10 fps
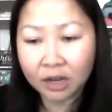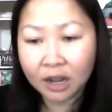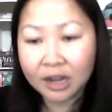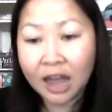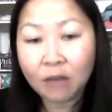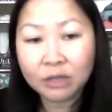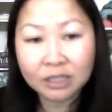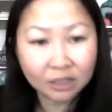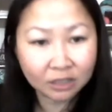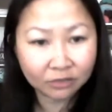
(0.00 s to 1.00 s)
Now it's not
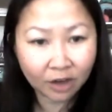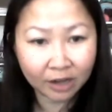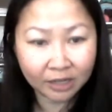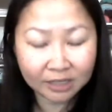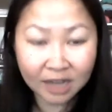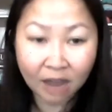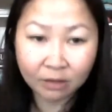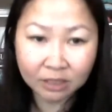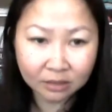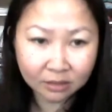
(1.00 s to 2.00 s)
just Fridays. Now
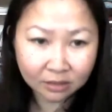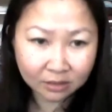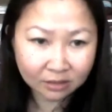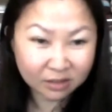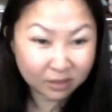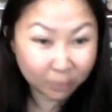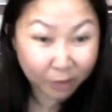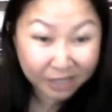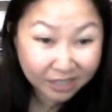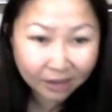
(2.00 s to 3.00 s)
it's
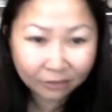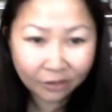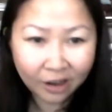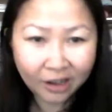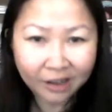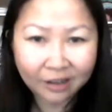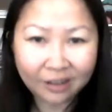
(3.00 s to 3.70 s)
Wednesday and Friday,